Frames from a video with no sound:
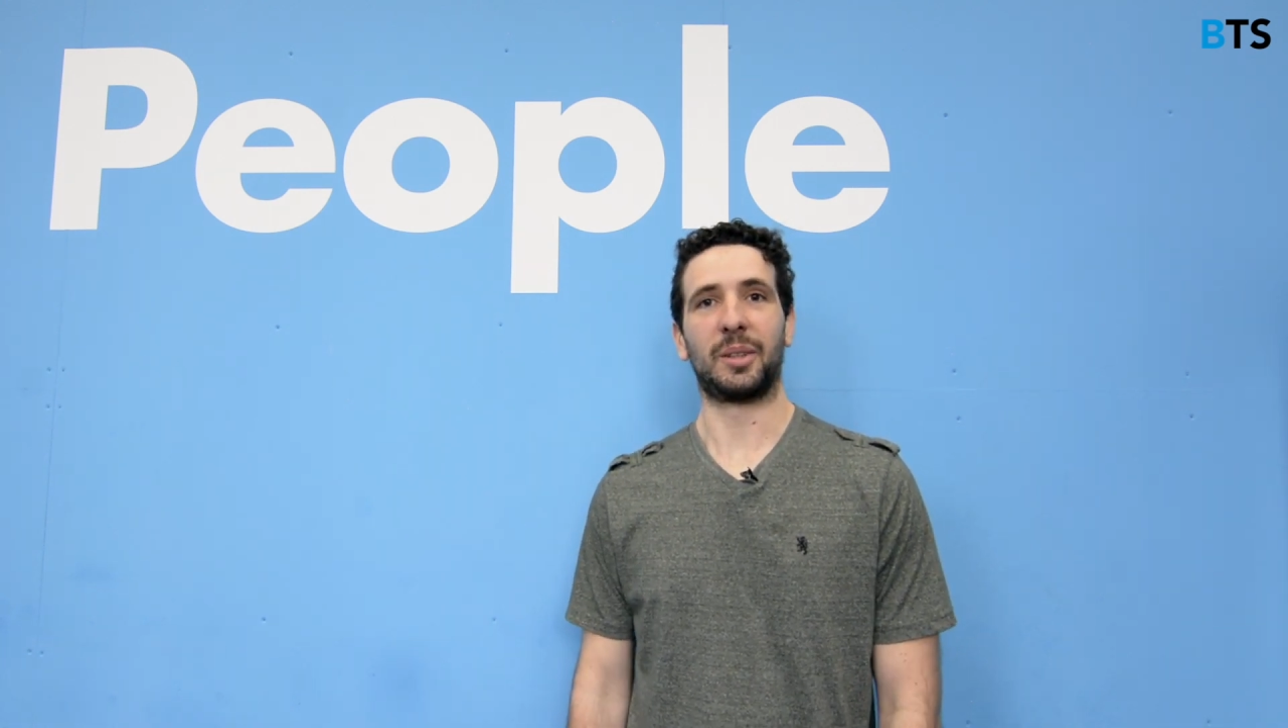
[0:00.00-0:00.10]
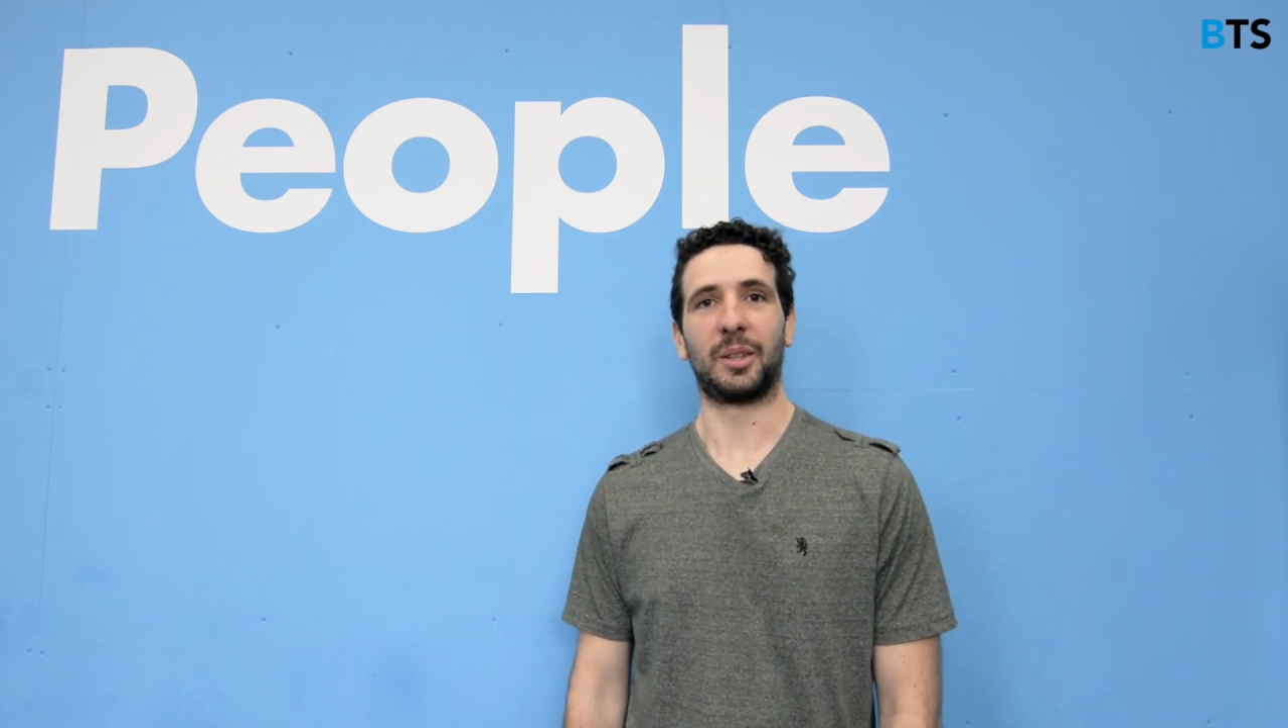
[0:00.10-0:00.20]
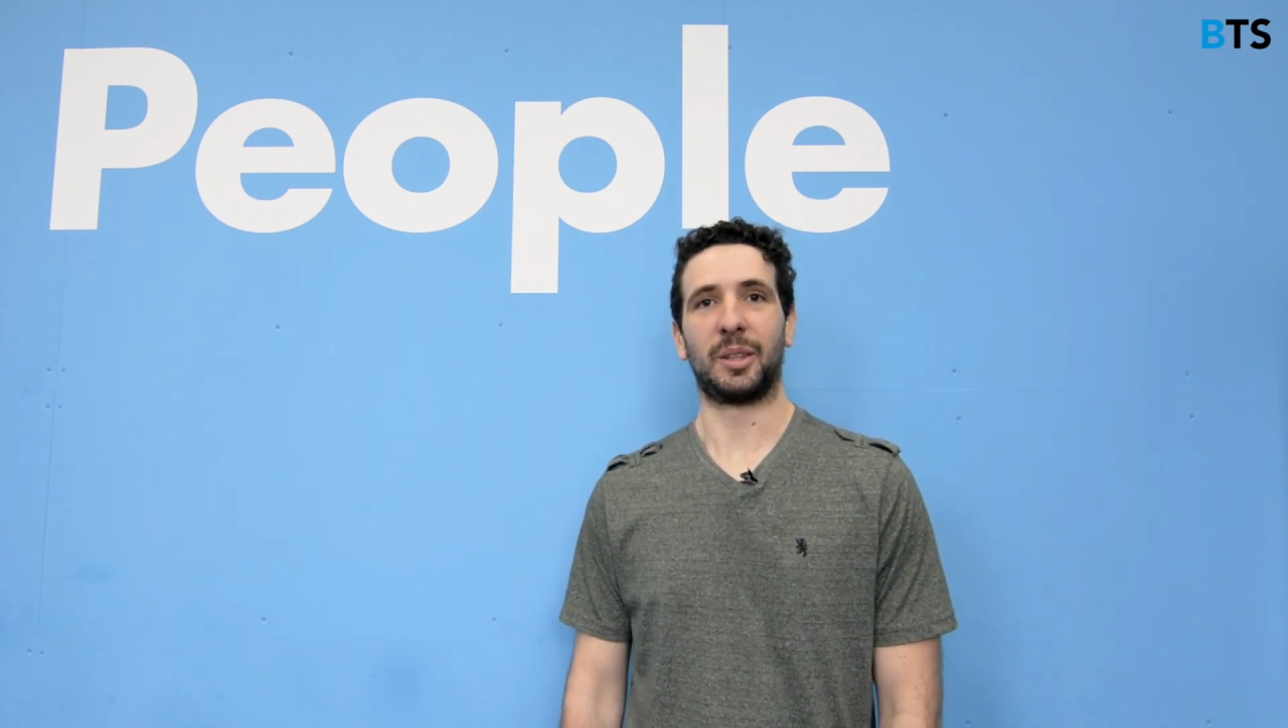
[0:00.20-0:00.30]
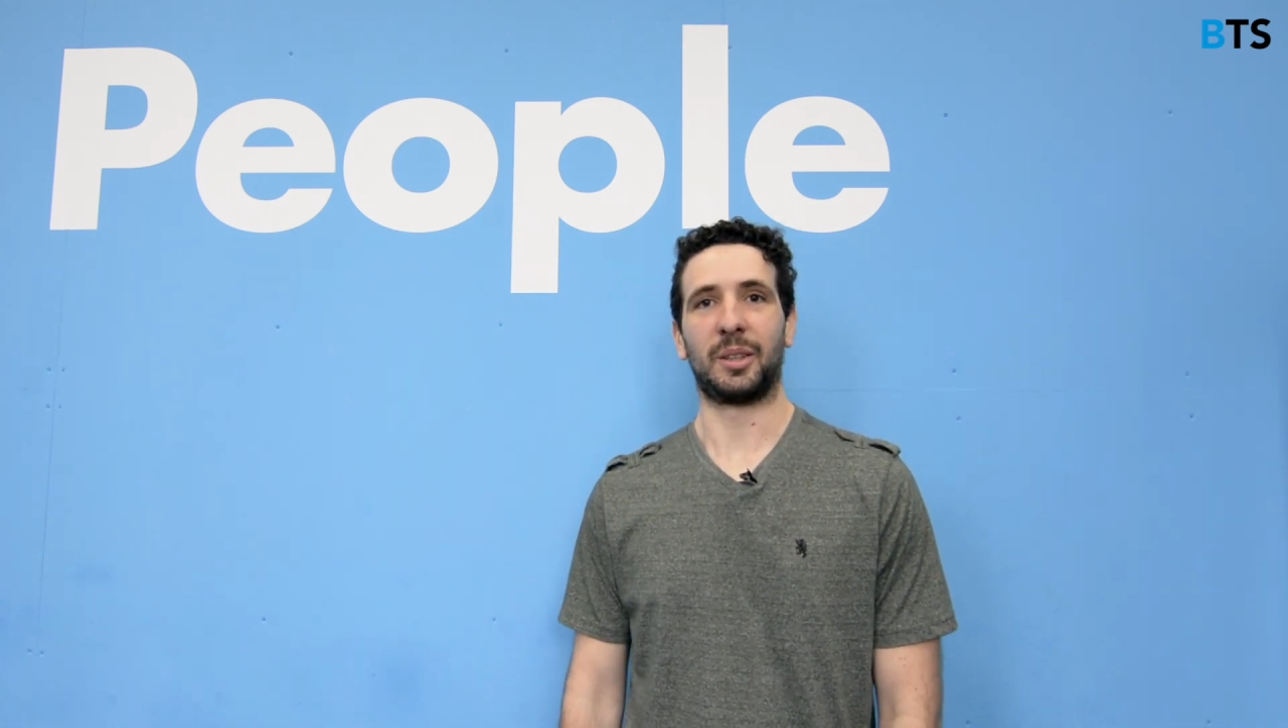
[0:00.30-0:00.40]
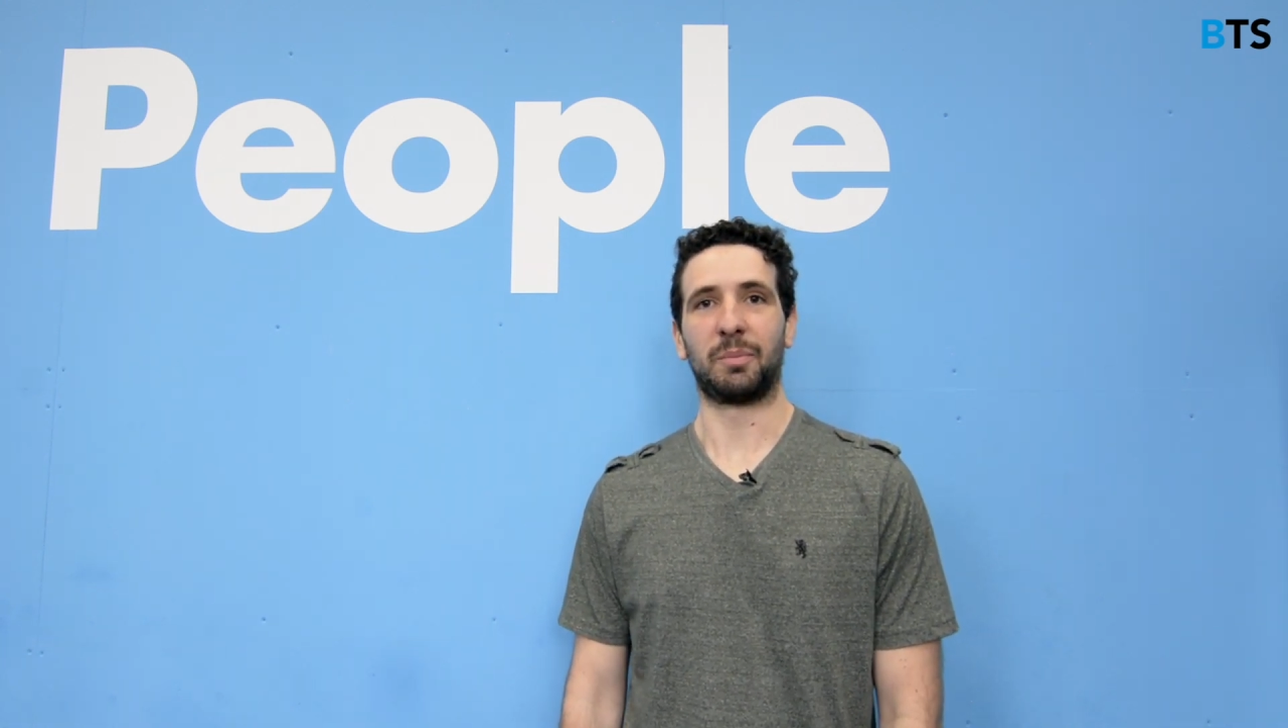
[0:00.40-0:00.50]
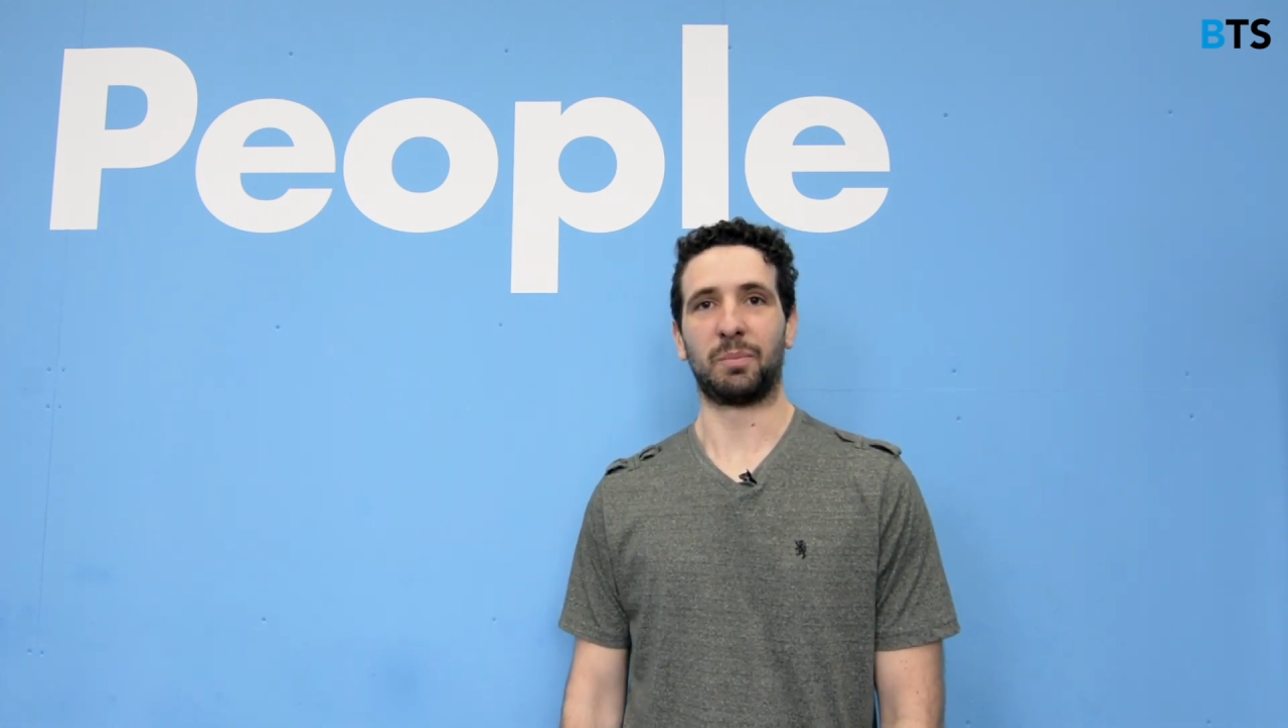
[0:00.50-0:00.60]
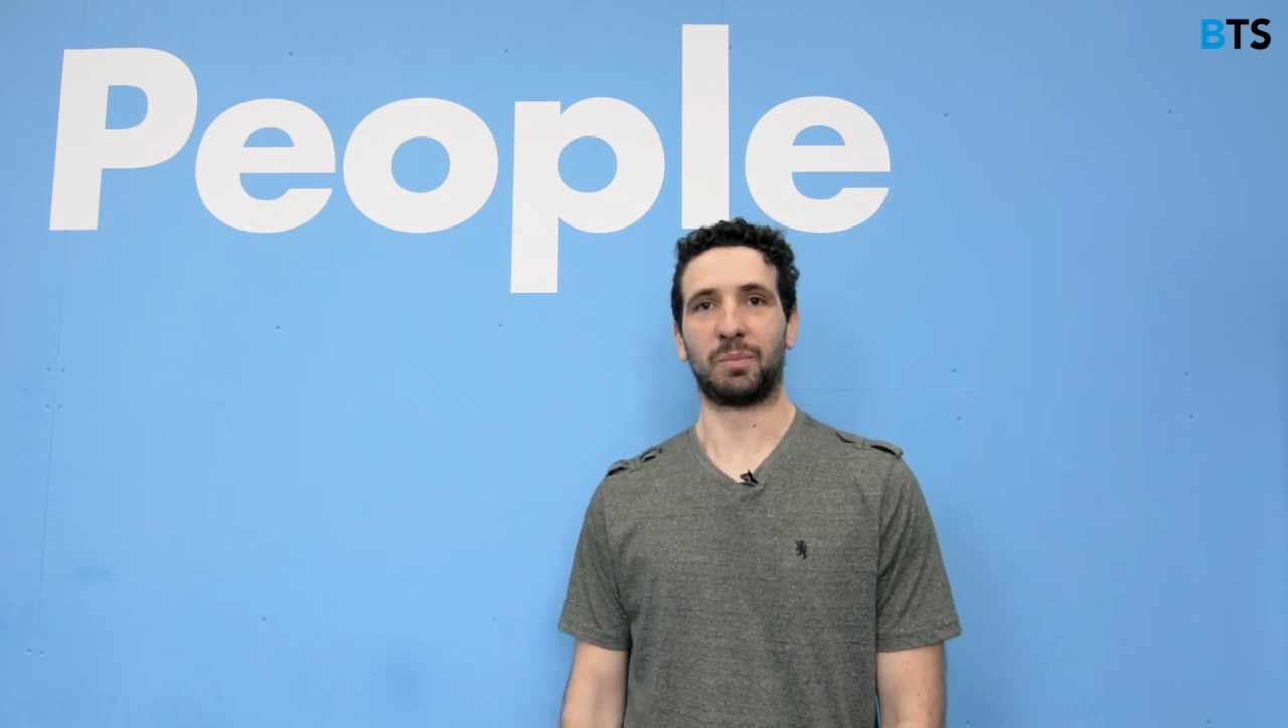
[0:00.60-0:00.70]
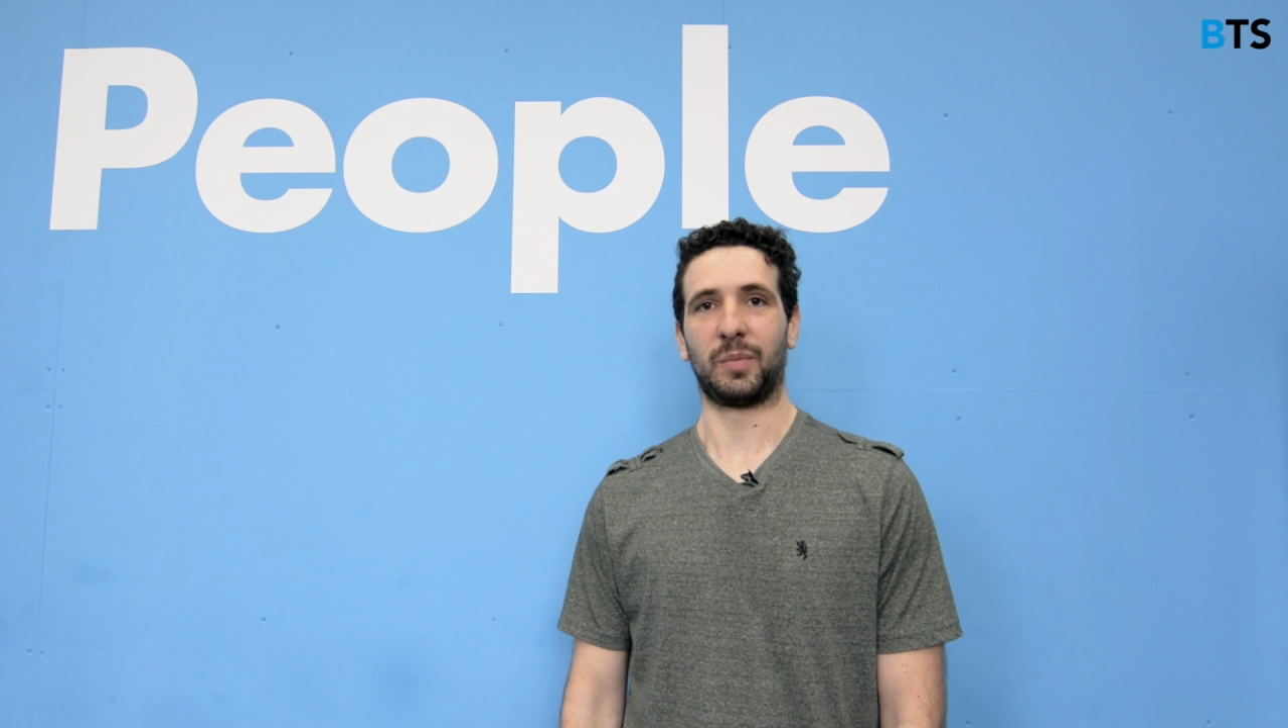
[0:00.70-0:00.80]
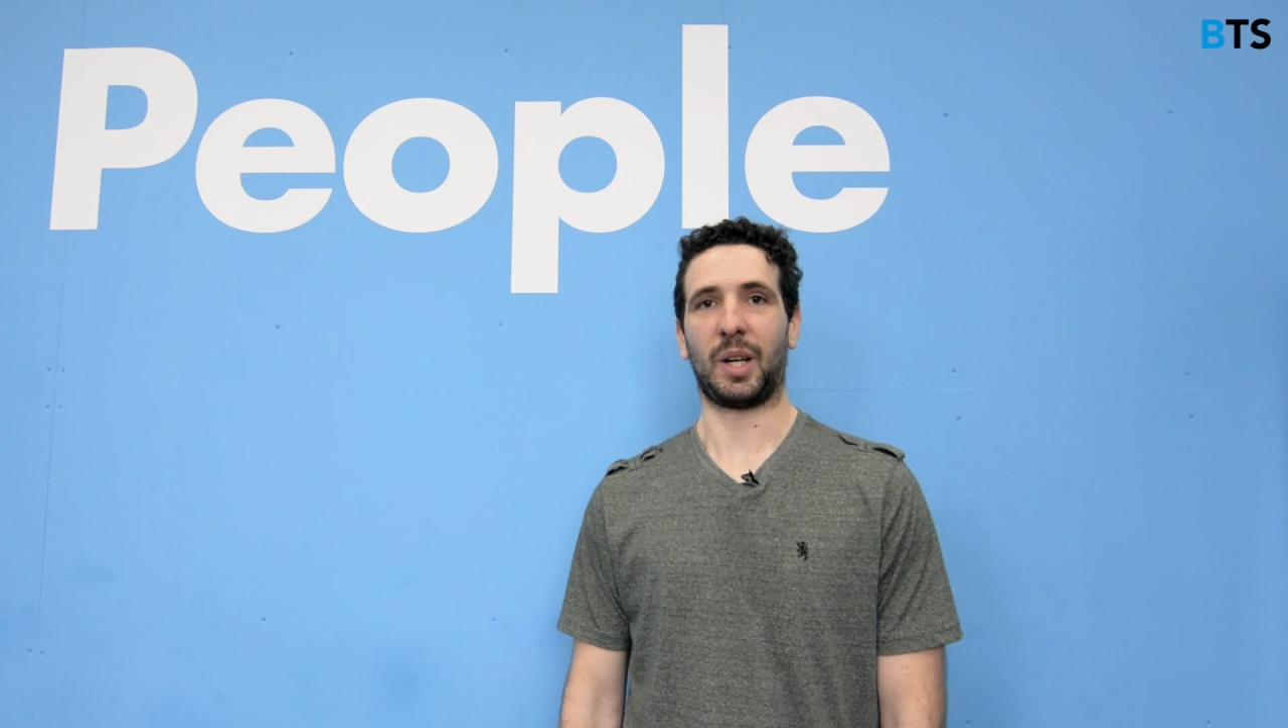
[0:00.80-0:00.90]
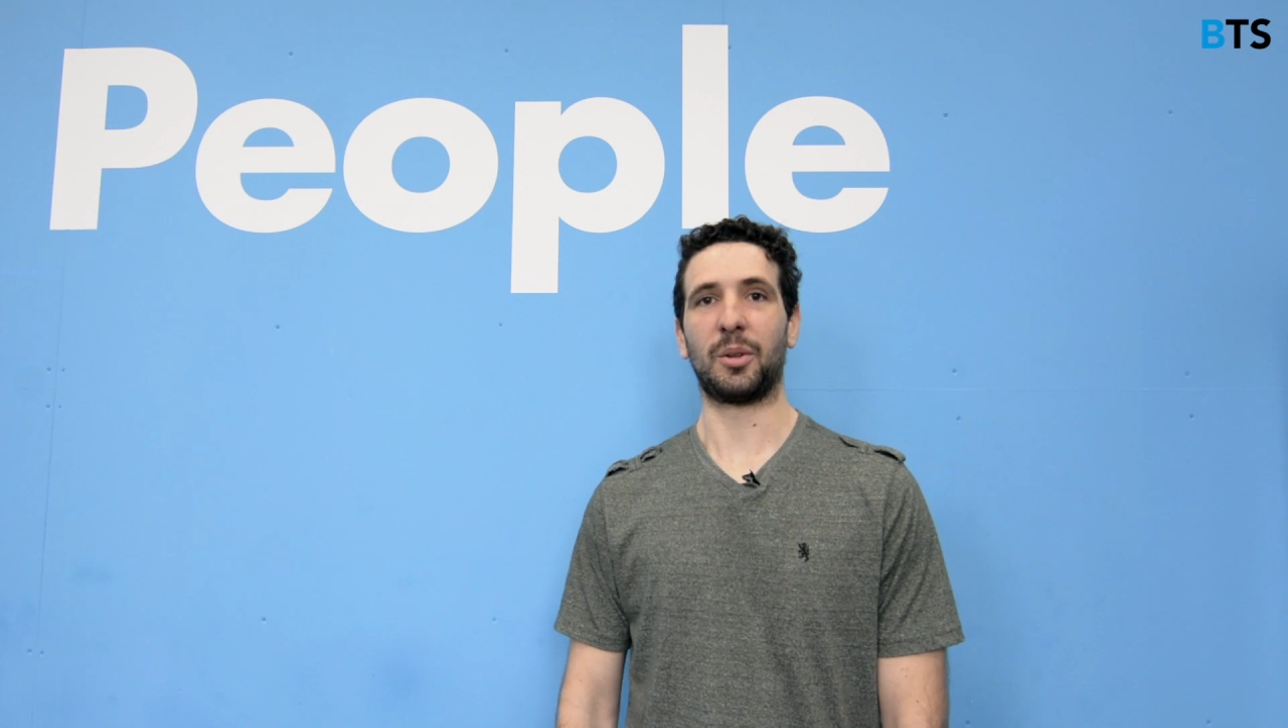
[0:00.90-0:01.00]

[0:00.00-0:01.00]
of um,